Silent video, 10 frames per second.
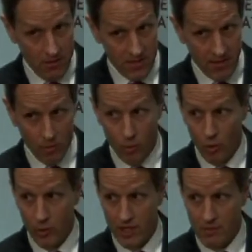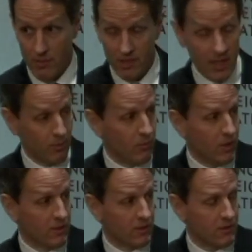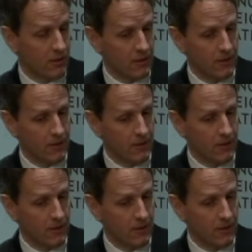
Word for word: several more weeks, maybe a couple months.